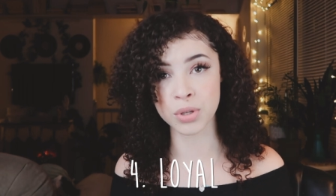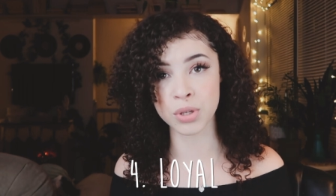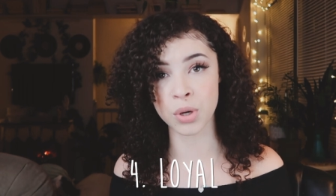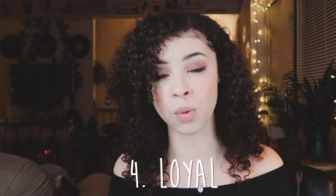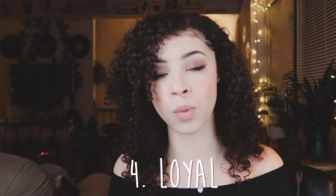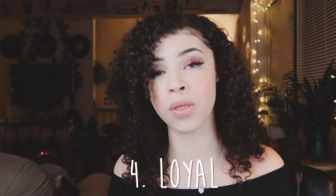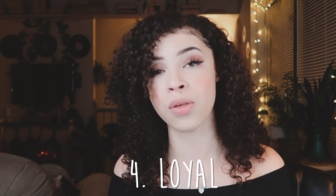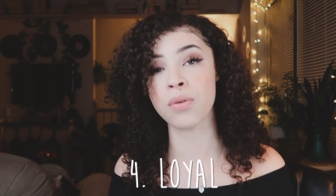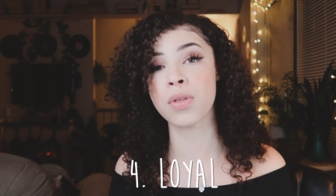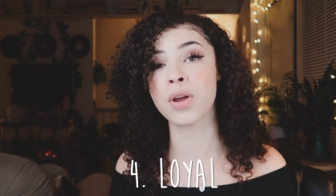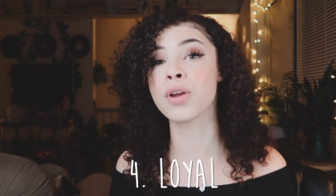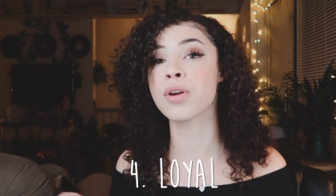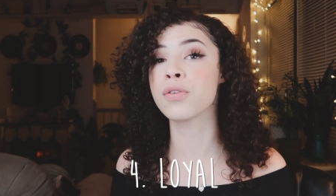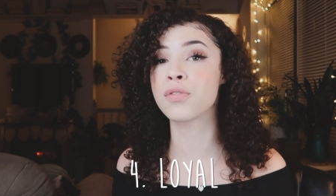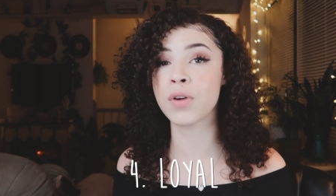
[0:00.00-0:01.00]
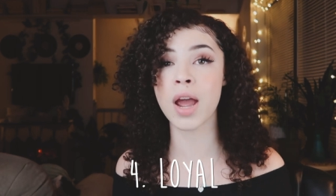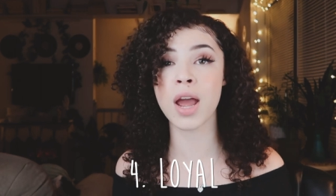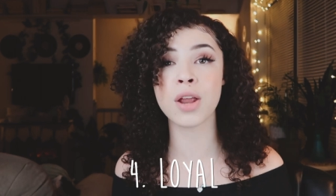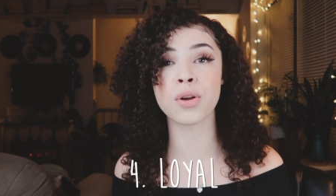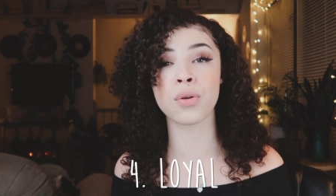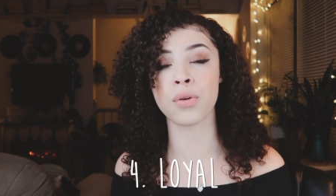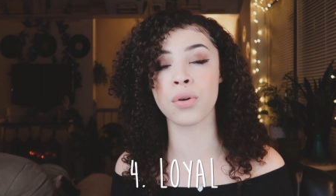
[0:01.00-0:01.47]
So whether they're your
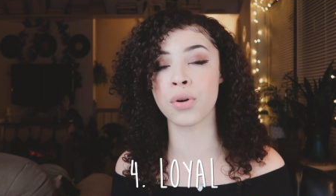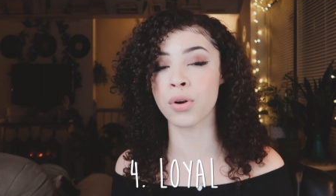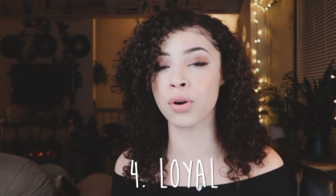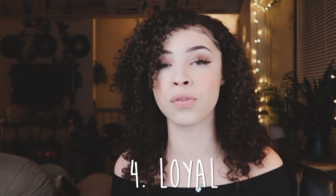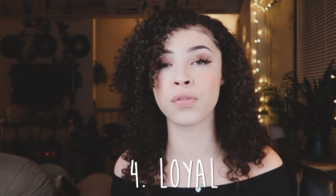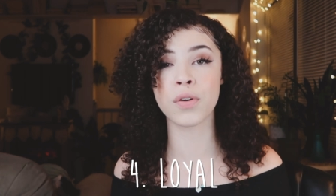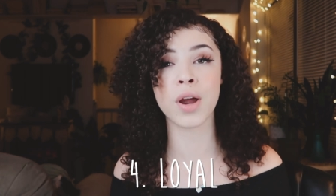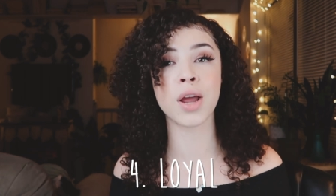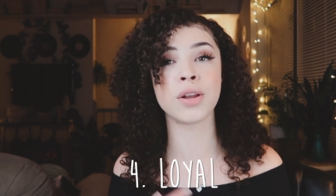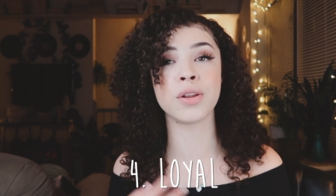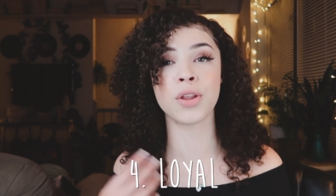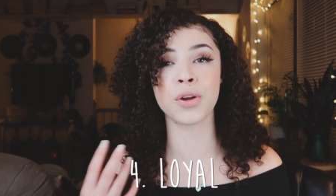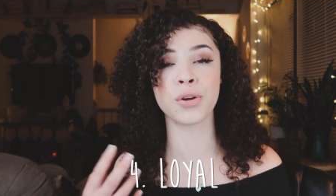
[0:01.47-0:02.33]
friend or their girlfriend,